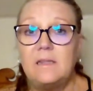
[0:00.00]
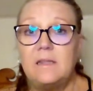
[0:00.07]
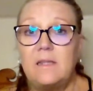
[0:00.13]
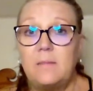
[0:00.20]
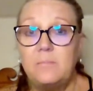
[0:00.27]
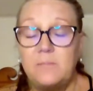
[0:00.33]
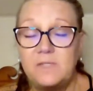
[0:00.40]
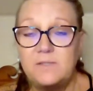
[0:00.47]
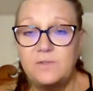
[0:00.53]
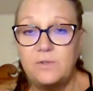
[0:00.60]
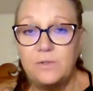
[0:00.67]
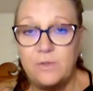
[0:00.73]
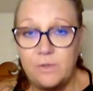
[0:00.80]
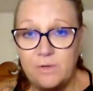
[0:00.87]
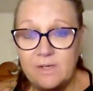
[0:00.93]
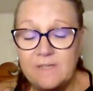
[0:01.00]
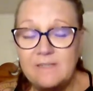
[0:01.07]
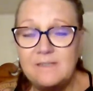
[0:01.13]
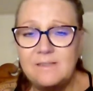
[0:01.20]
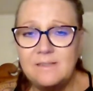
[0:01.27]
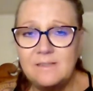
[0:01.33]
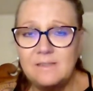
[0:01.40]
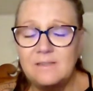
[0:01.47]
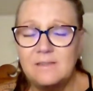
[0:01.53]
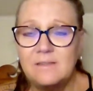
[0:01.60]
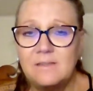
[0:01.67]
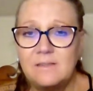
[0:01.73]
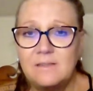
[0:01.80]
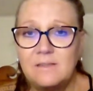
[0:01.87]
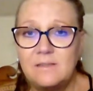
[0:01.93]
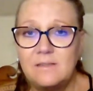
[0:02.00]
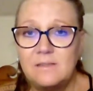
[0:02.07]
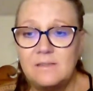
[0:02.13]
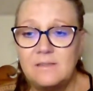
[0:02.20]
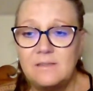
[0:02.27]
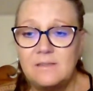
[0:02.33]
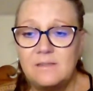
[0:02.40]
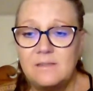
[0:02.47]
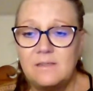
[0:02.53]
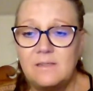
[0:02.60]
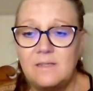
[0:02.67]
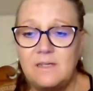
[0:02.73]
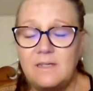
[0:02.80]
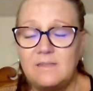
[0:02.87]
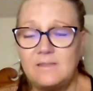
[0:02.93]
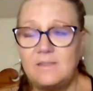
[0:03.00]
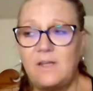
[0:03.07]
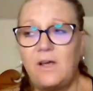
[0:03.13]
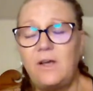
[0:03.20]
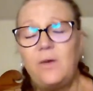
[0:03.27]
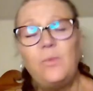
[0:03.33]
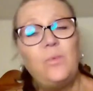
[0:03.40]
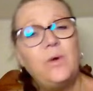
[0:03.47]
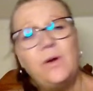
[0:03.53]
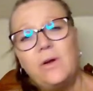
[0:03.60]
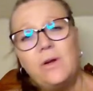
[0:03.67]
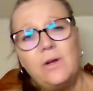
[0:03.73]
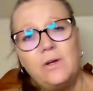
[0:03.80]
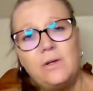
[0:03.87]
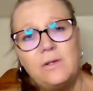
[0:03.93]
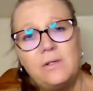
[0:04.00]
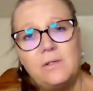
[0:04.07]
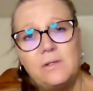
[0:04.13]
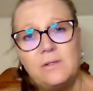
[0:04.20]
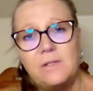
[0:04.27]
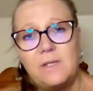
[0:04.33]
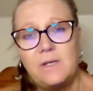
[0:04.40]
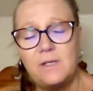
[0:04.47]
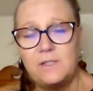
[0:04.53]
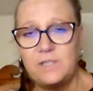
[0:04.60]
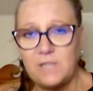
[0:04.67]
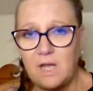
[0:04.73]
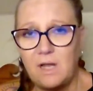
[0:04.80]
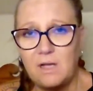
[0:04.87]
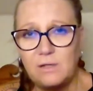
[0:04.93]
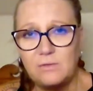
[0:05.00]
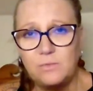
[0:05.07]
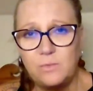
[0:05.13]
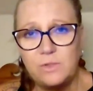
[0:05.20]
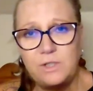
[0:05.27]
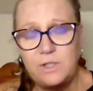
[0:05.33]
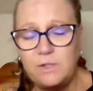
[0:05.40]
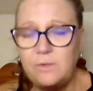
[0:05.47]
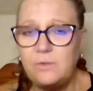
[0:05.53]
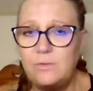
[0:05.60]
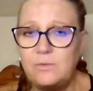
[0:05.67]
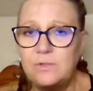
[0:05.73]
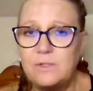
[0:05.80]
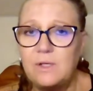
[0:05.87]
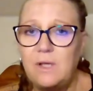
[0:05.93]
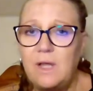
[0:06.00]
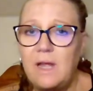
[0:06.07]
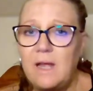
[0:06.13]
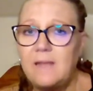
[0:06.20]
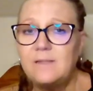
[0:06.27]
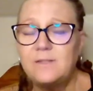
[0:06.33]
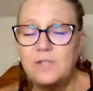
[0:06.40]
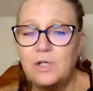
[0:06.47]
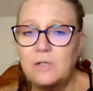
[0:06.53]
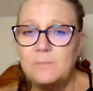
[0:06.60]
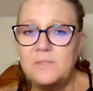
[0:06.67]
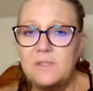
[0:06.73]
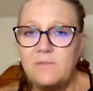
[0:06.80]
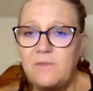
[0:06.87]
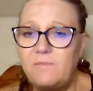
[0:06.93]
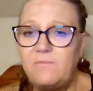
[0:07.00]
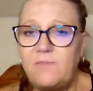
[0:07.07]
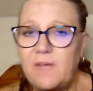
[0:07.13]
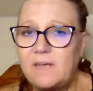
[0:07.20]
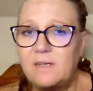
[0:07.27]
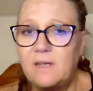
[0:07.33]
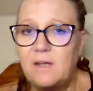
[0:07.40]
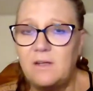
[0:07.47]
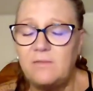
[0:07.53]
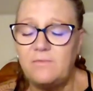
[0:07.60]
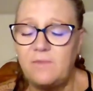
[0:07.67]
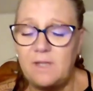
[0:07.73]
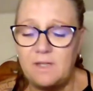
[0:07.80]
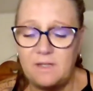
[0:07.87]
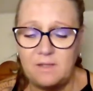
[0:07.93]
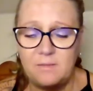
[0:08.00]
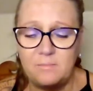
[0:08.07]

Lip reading: that Mr. Chris is not a word that a child would use as terms of endearment.